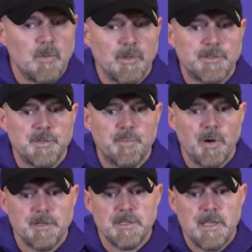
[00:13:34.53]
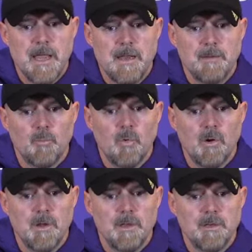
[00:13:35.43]
Well, two parts to that.
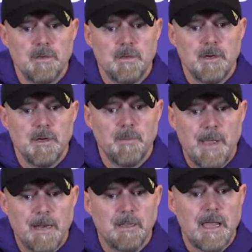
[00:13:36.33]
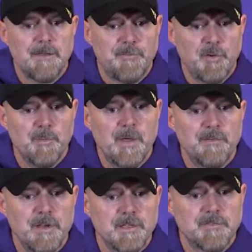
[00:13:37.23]
One, had a lot of film
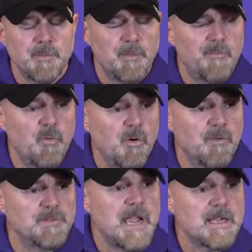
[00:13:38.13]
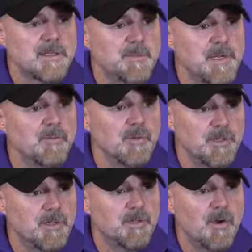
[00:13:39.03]
evidence from before of Jackson being a really
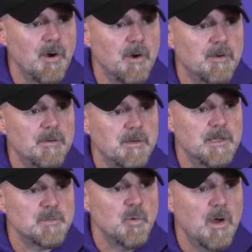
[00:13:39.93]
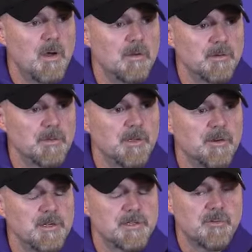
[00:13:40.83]
good guard as well earlier
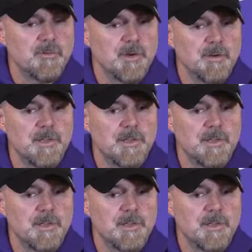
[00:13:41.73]
in his career.